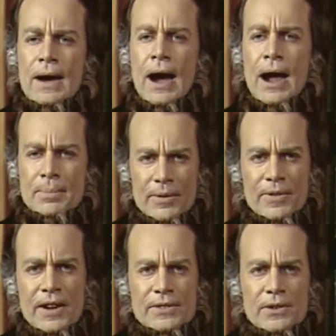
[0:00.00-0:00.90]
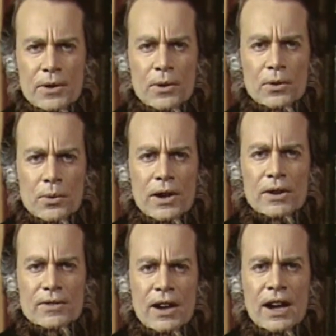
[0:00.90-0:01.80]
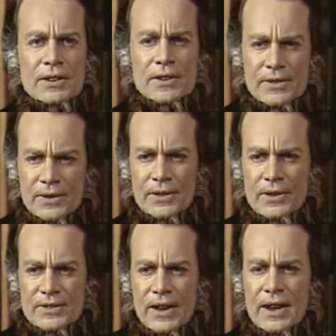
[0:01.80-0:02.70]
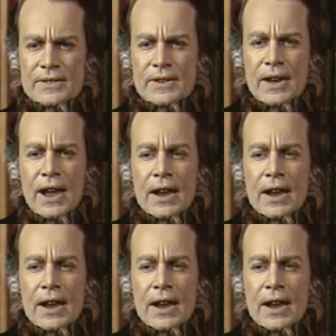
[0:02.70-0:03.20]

I profess to know the will of God concerning the saints,